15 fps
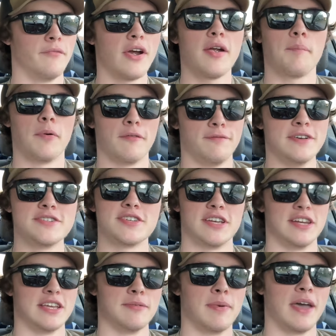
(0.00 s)
very
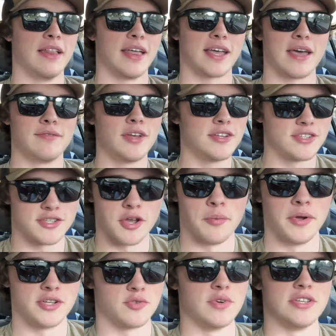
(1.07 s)
proficient in eBay. I've done so
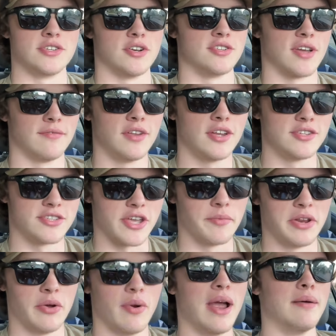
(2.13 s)
much research. I've done so
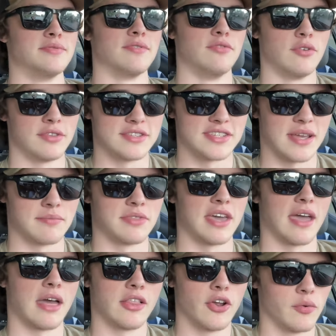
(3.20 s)
many reps of doing the same
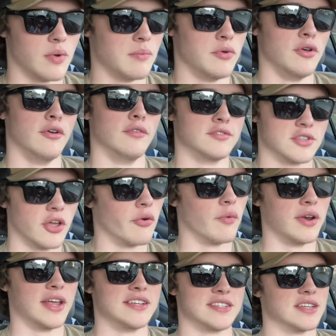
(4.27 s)
thing. I learn what moves, learn
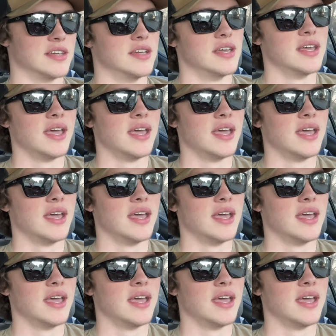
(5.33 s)
what doesn't.